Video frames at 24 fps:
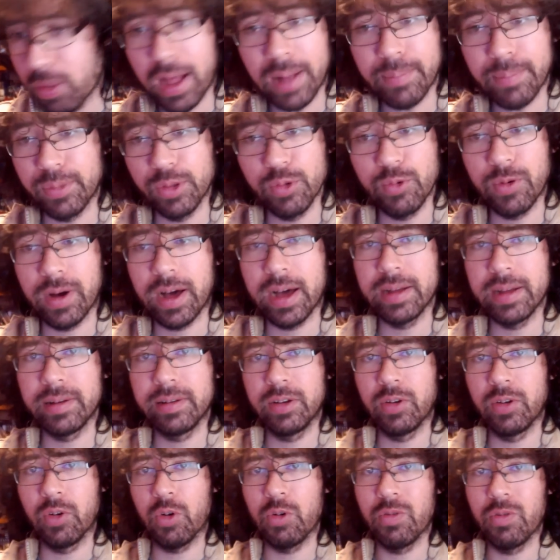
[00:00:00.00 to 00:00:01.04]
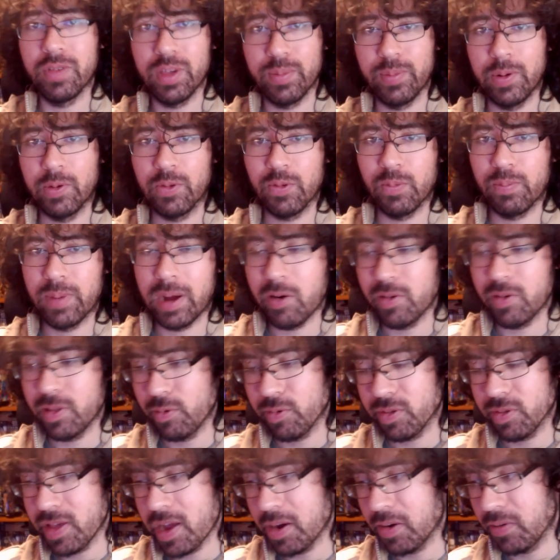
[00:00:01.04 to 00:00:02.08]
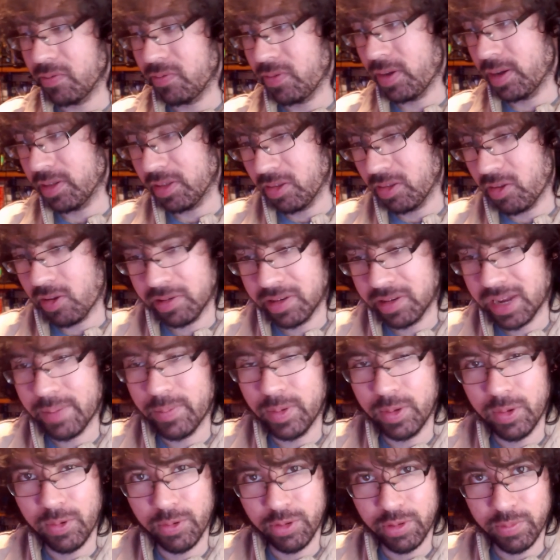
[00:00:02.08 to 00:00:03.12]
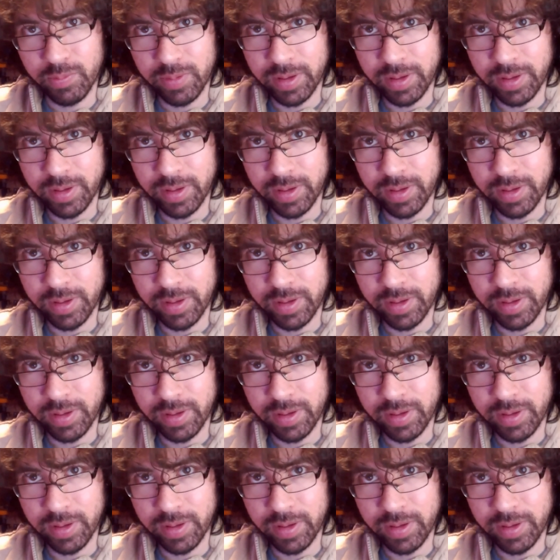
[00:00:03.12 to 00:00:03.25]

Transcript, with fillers: blonde, blue-eyed girl with spiritual power that was sacrificed a long time ago in